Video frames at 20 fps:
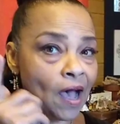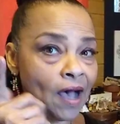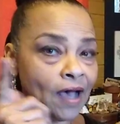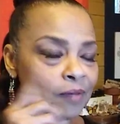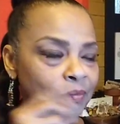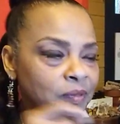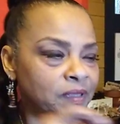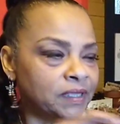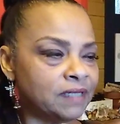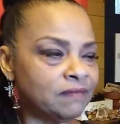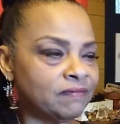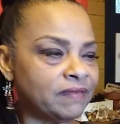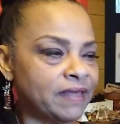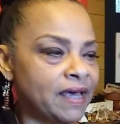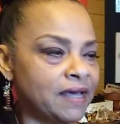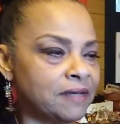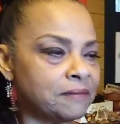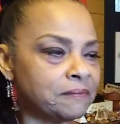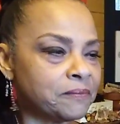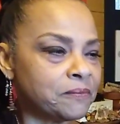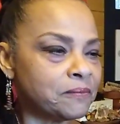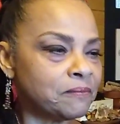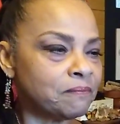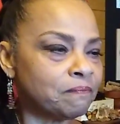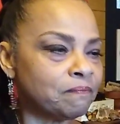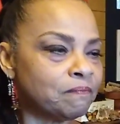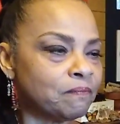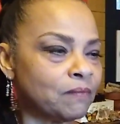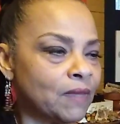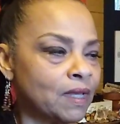I believe that.
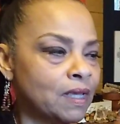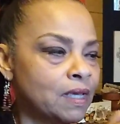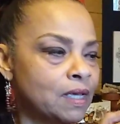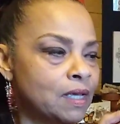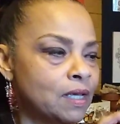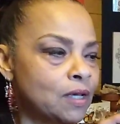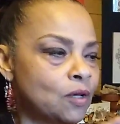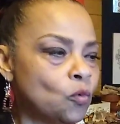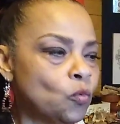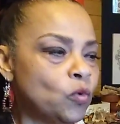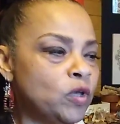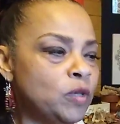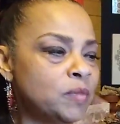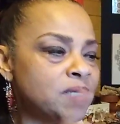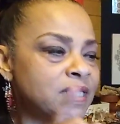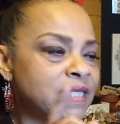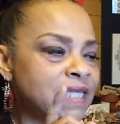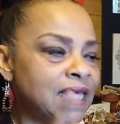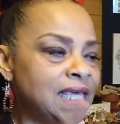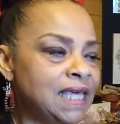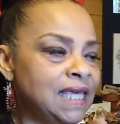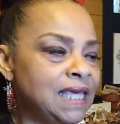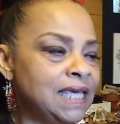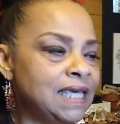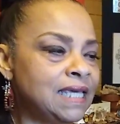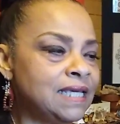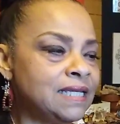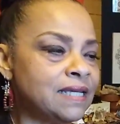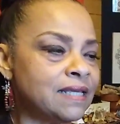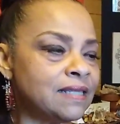We must
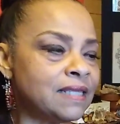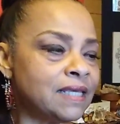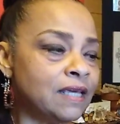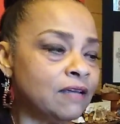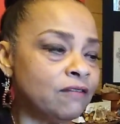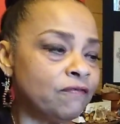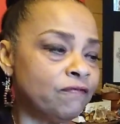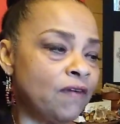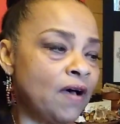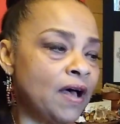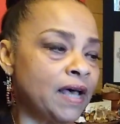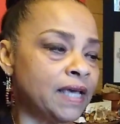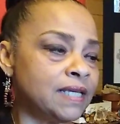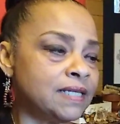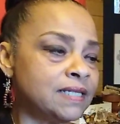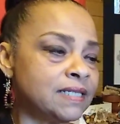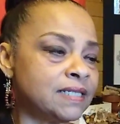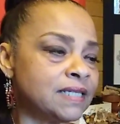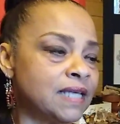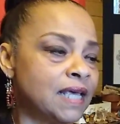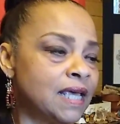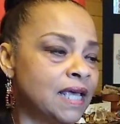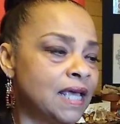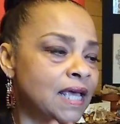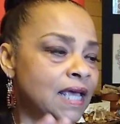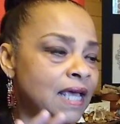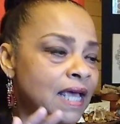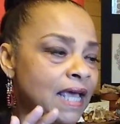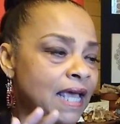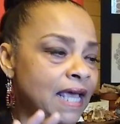heed the advice
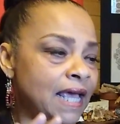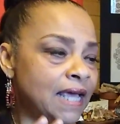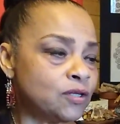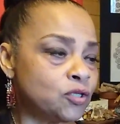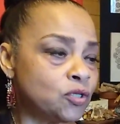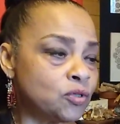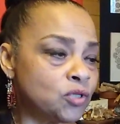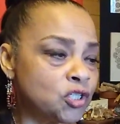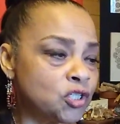to